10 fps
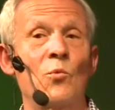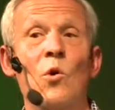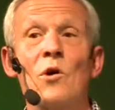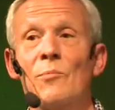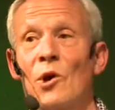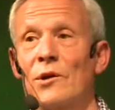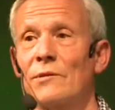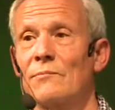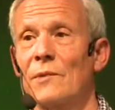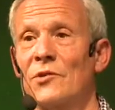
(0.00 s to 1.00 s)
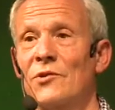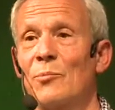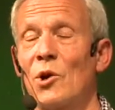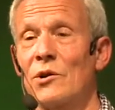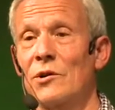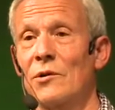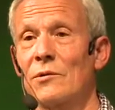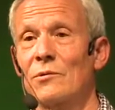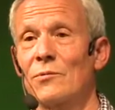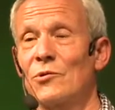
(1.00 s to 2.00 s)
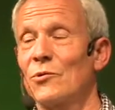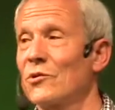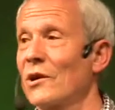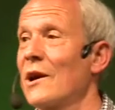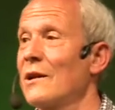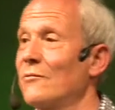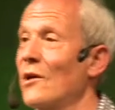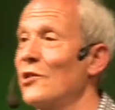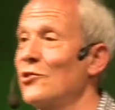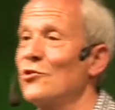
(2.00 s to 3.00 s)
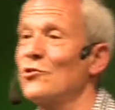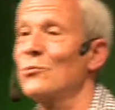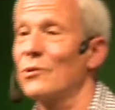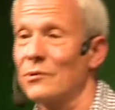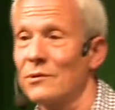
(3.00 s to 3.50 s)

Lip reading: Walmart as a partner, which was kind of unusual